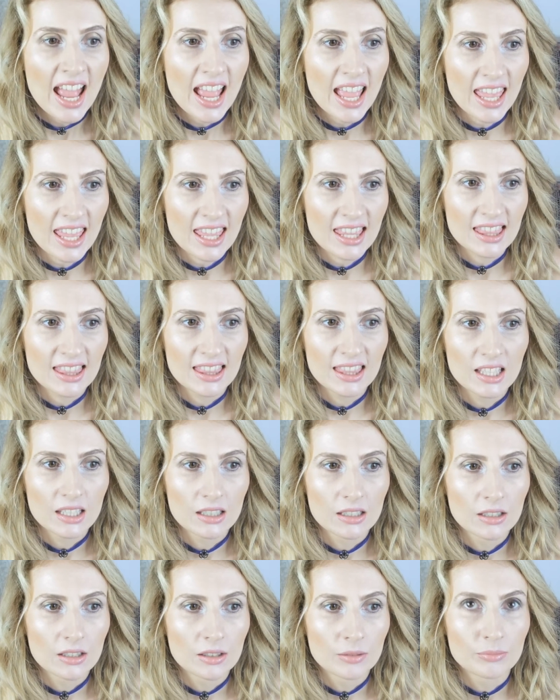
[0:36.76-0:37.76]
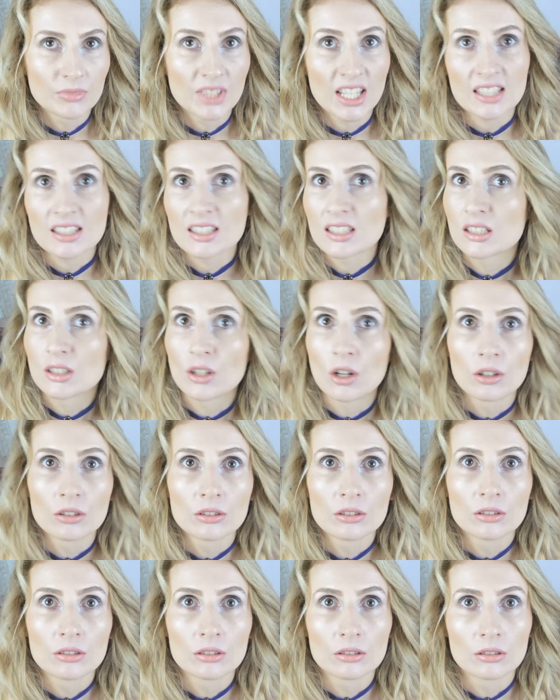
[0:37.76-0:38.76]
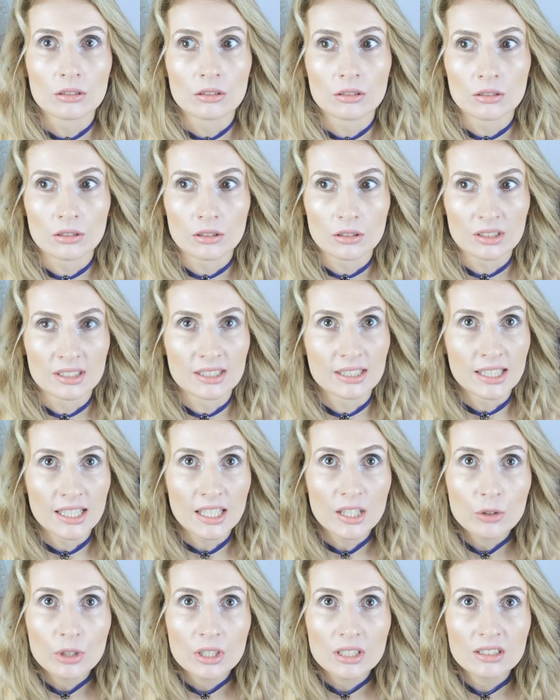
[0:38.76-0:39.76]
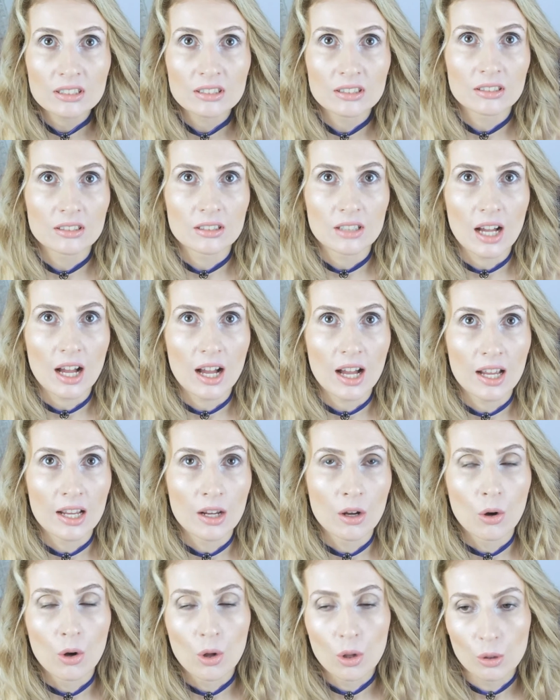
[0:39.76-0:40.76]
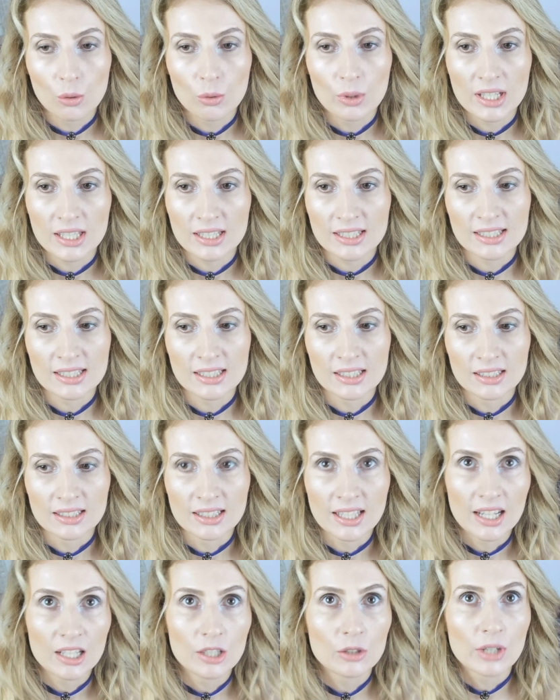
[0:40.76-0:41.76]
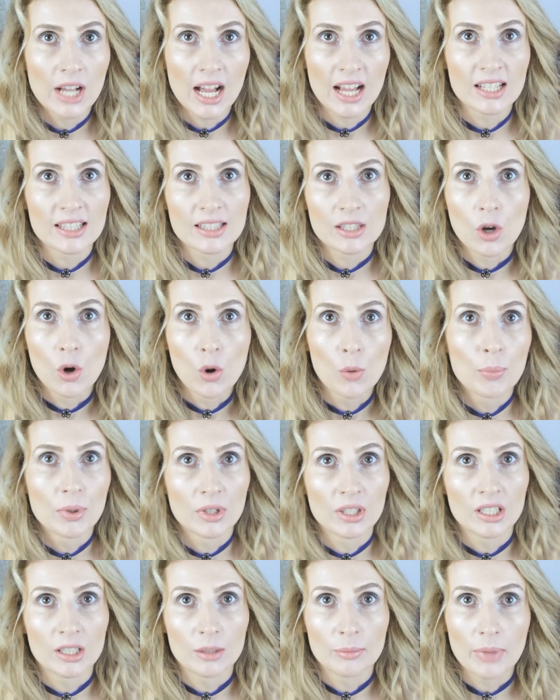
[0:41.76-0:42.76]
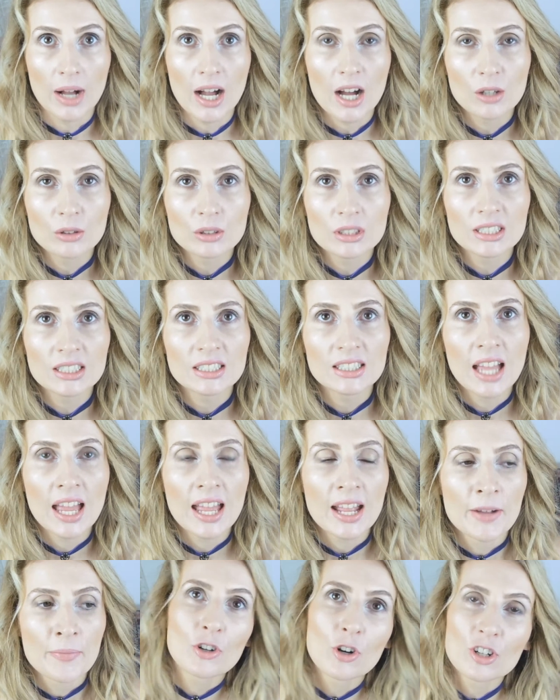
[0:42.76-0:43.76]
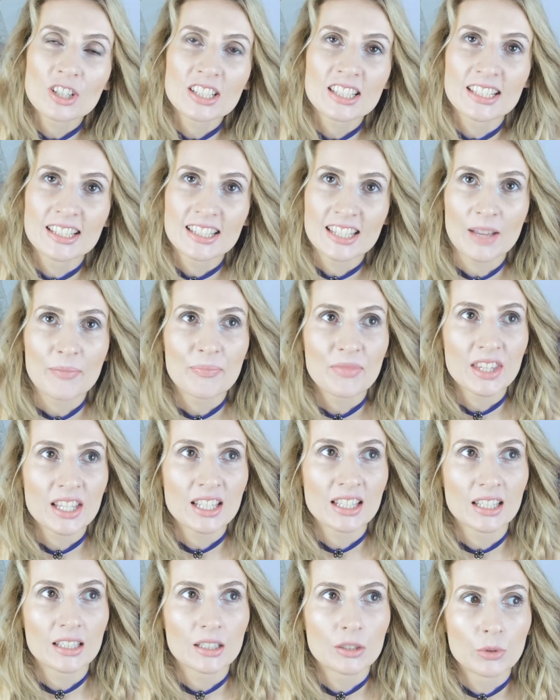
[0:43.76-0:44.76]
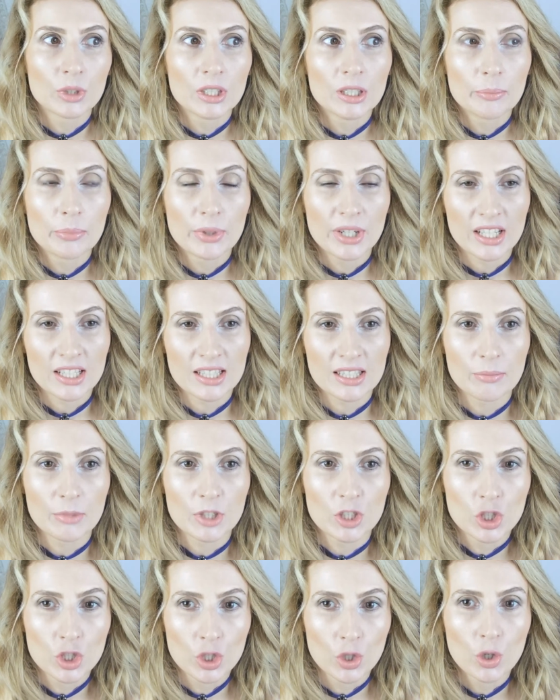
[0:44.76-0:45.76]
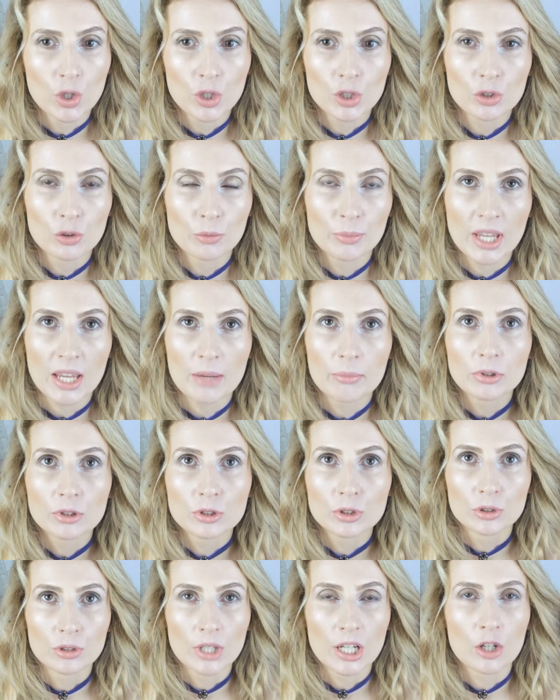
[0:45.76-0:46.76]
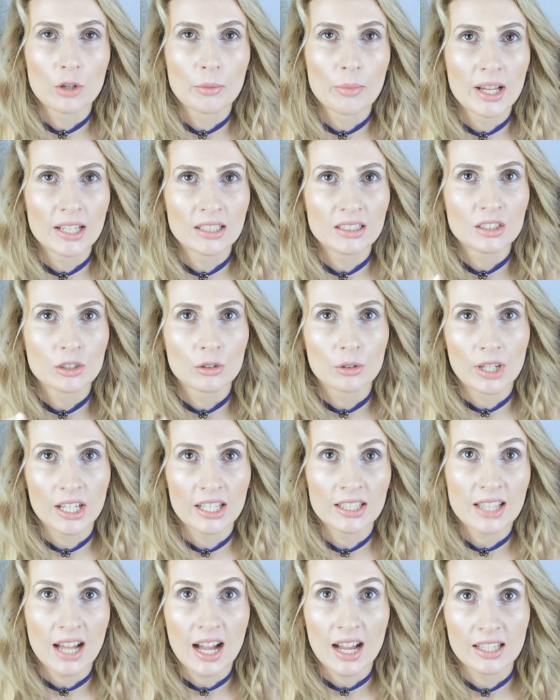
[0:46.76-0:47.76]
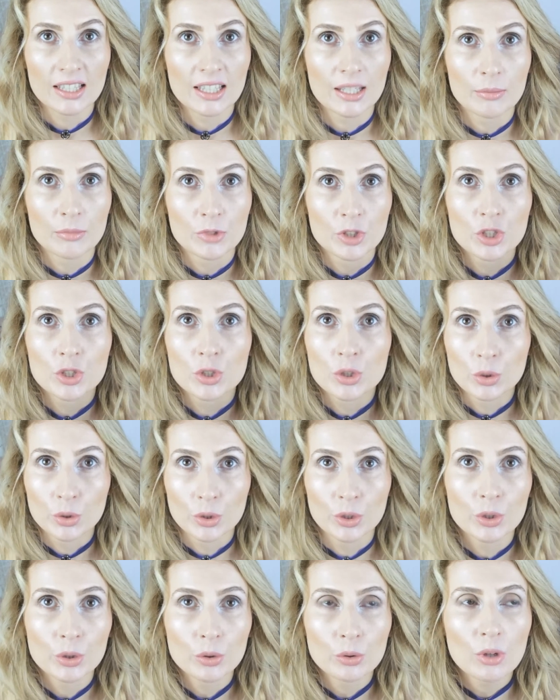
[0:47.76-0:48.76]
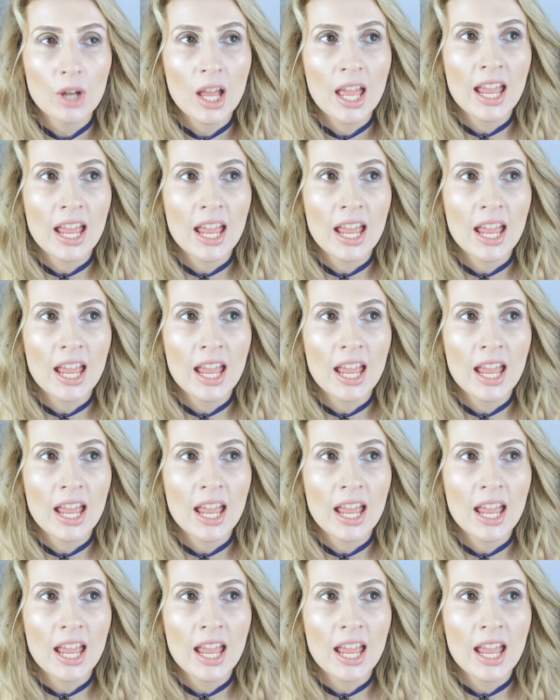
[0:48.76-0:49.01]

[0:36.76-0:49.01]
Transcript: and uh, that's not uh, secret. Uh, I always uh, tell you guys openly about it. Of course, it's something that really brings me joy to be able to recommend great items to you